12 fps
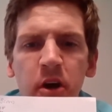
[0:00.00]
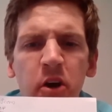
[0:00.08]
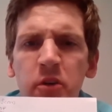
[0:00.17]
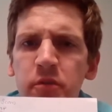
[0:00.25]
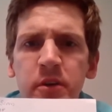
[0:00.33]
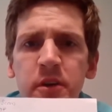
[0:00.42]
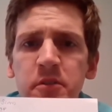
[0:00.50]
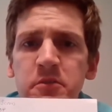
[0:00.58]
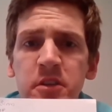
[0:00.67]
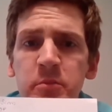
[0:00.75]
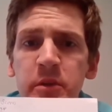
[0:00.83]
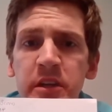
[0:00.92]
All
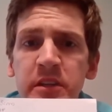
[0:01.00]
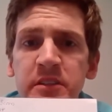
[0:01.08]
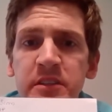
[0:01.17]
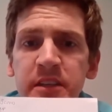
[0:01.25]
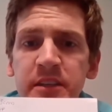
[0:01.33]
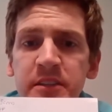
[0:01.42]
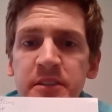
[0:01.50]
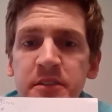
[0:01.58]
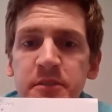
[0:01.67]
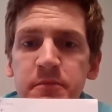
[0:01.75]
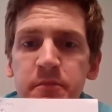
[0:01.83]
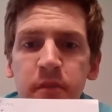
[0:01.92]
frequency means
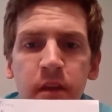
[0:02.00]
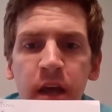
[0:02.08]
is